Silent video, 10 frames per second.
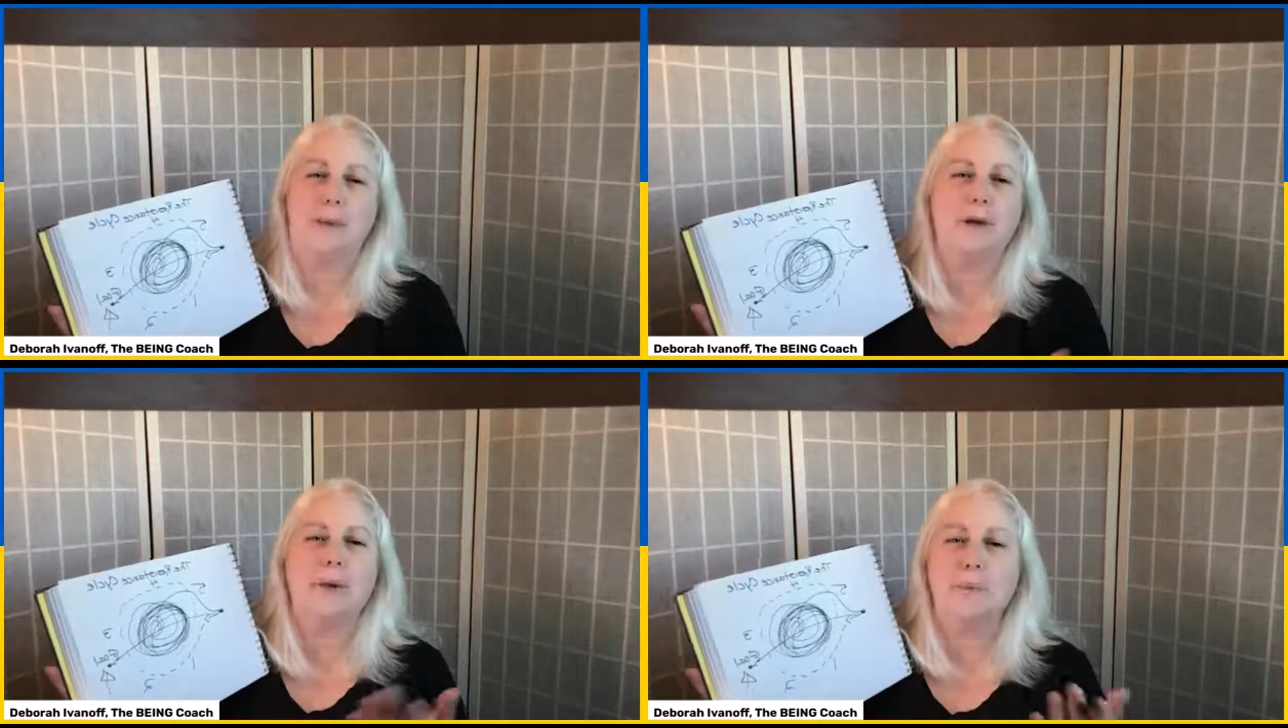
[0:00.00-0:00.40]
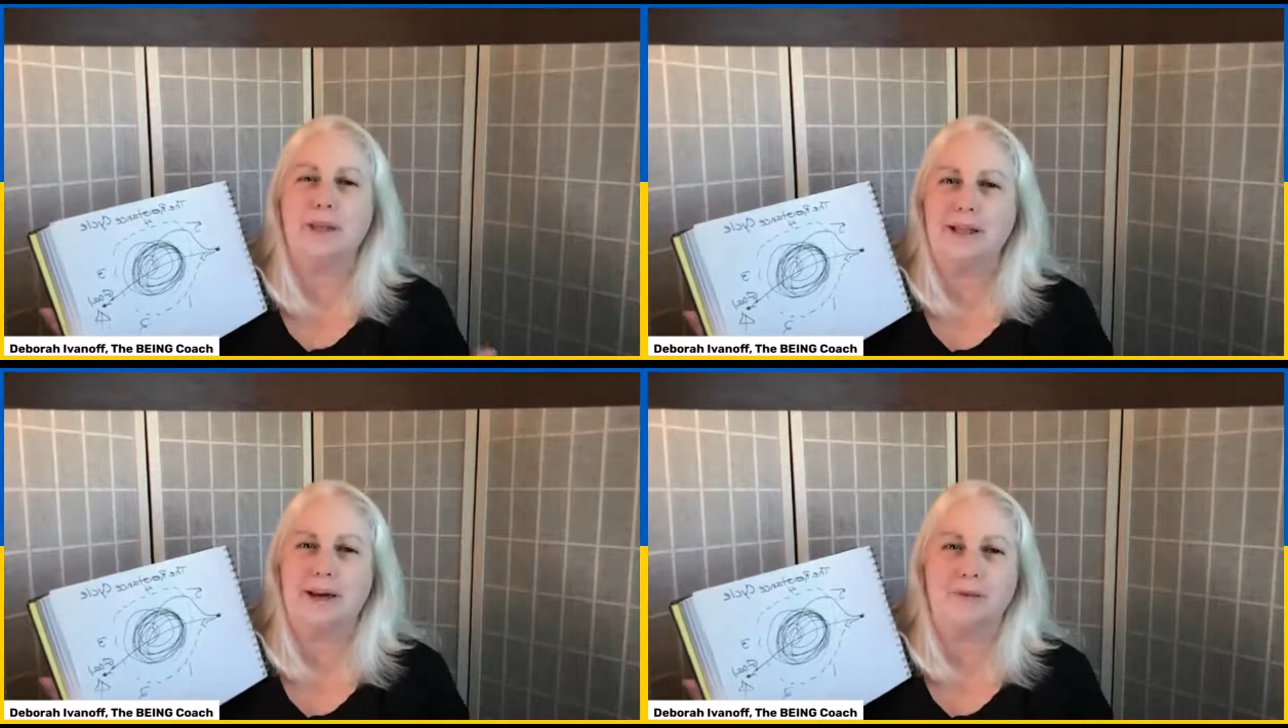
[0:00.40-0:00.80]
and be
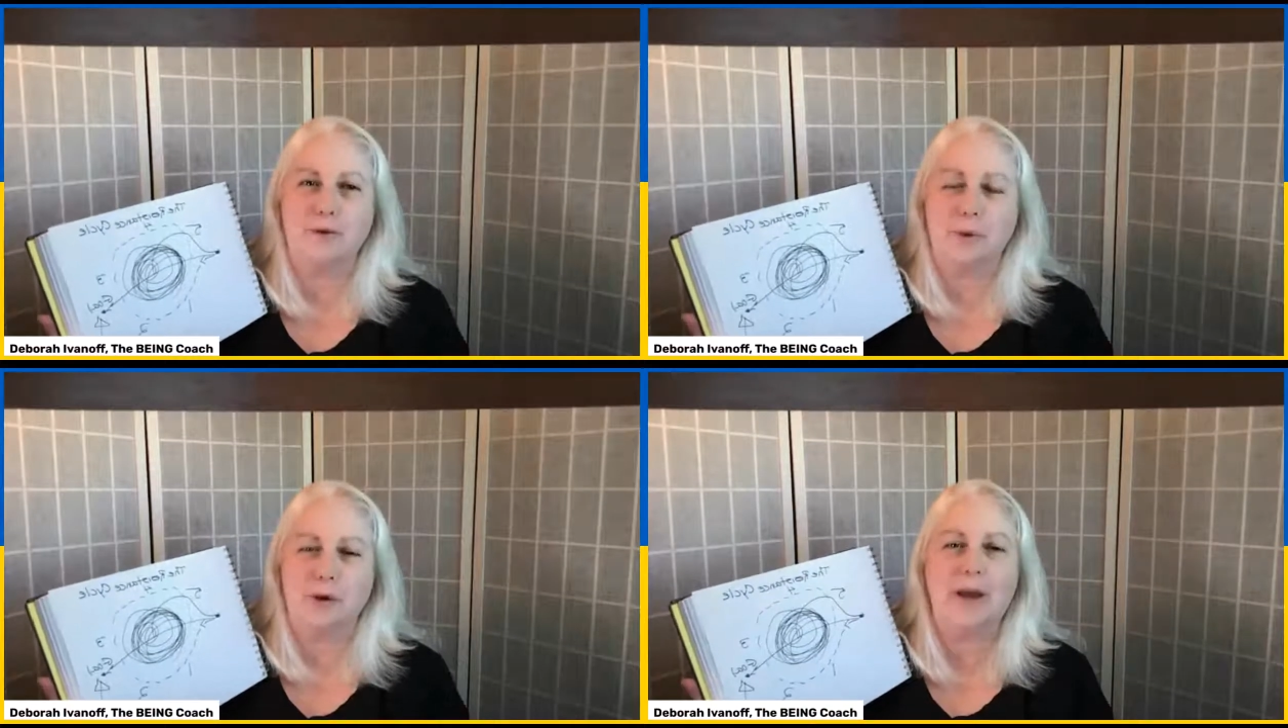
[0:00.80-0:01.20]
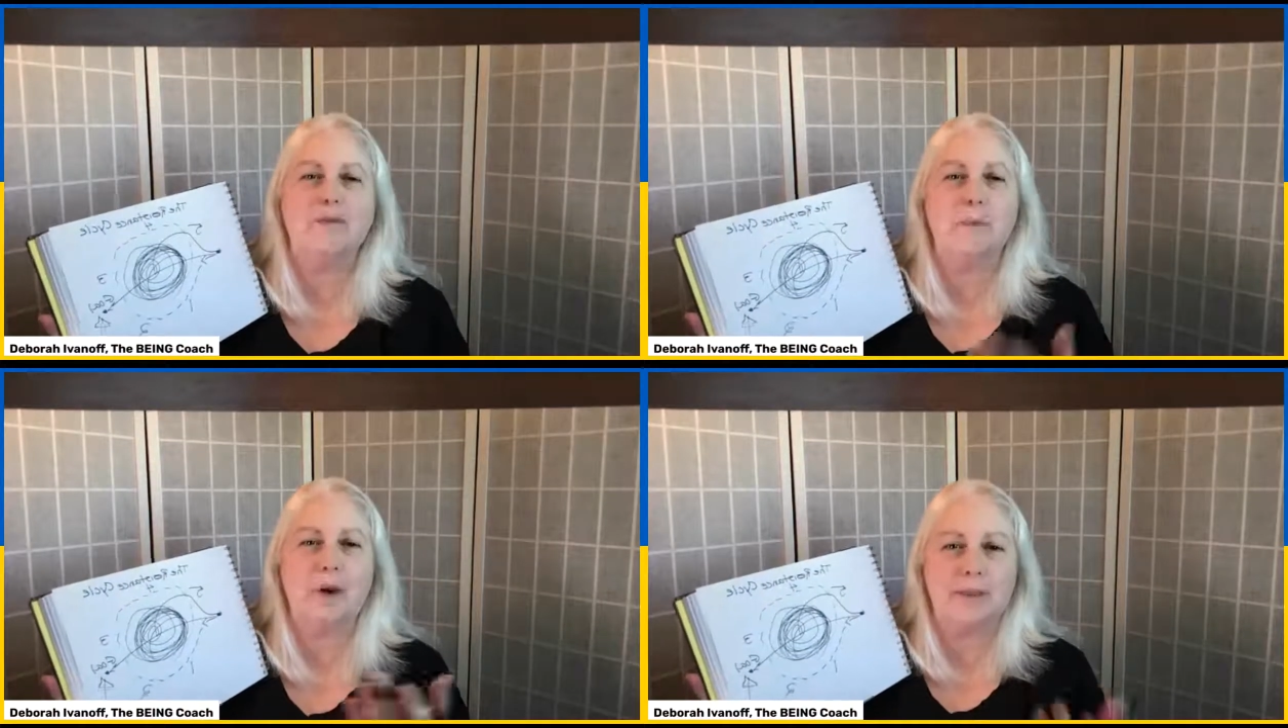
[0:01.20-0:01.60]
completely comfortable. You
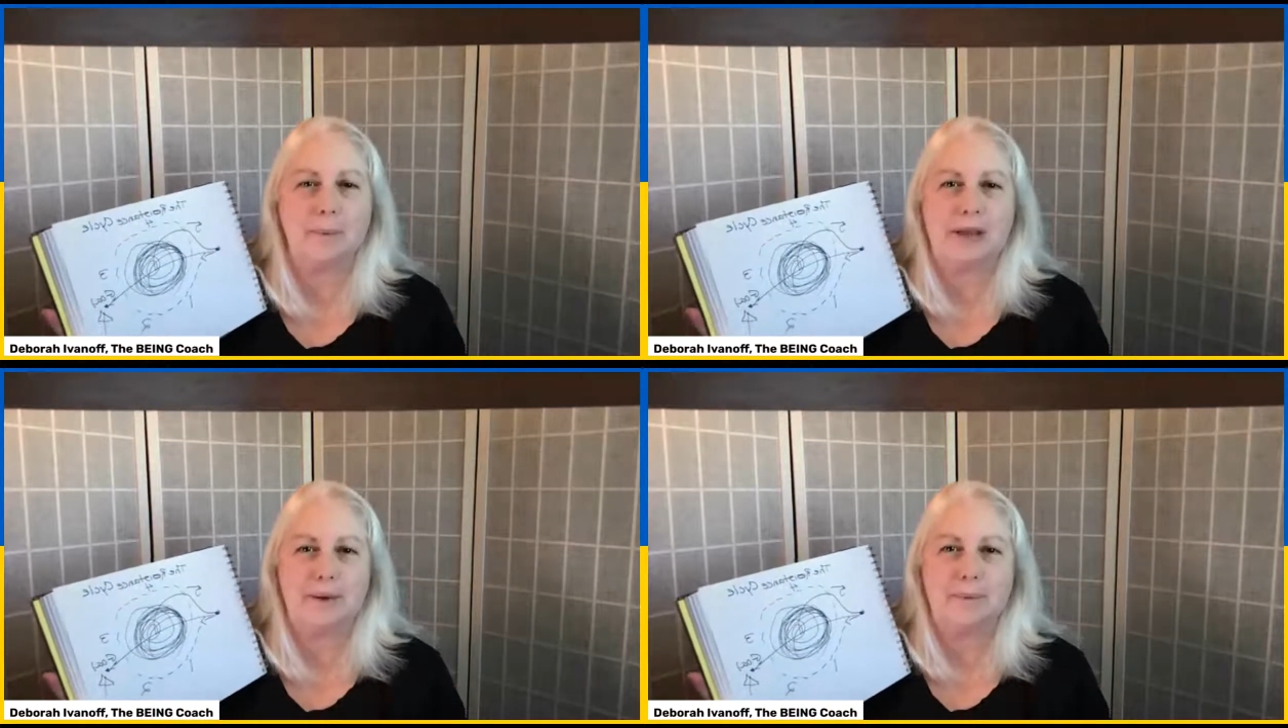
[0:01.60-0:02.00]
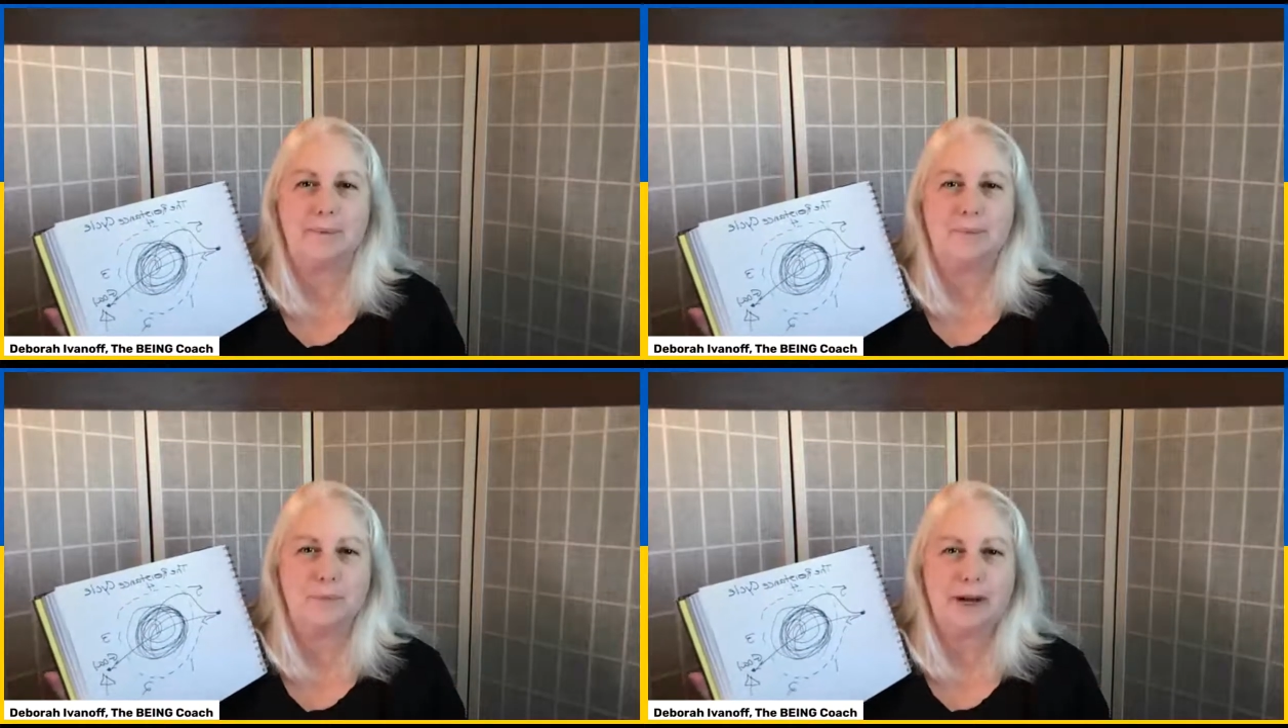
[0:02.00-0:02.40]
have to break them in,
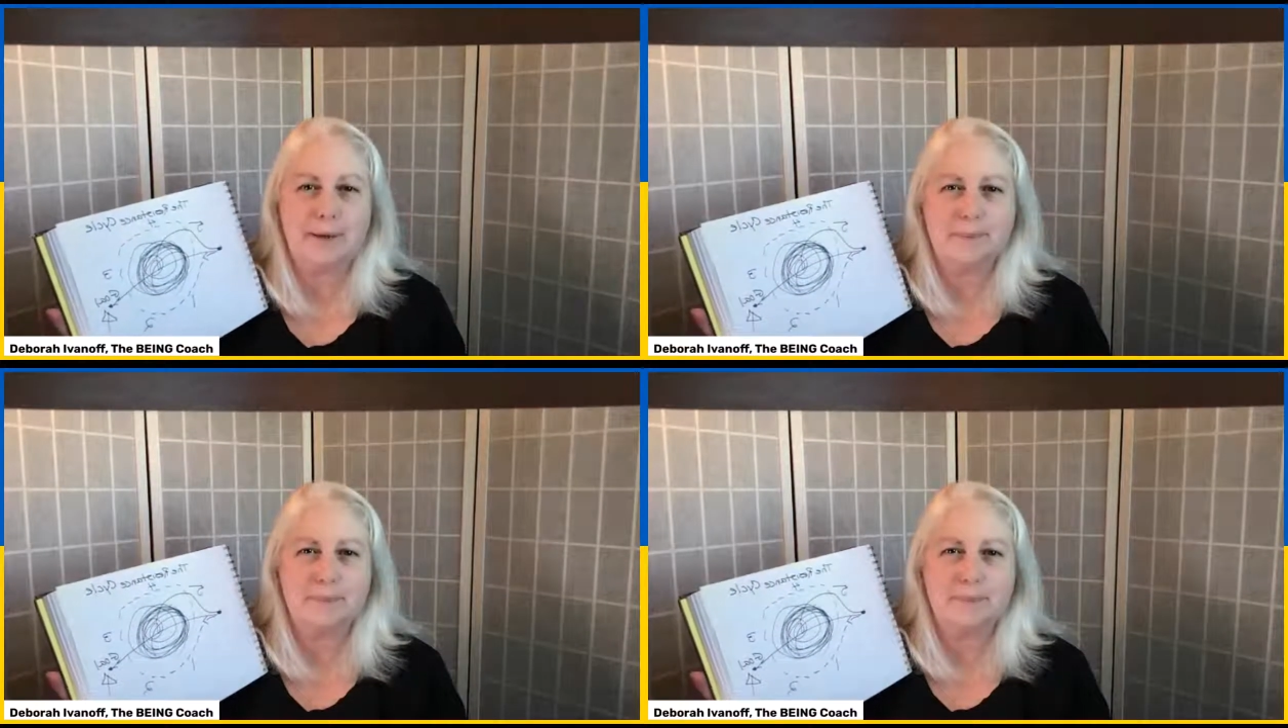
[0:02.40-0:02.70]
right?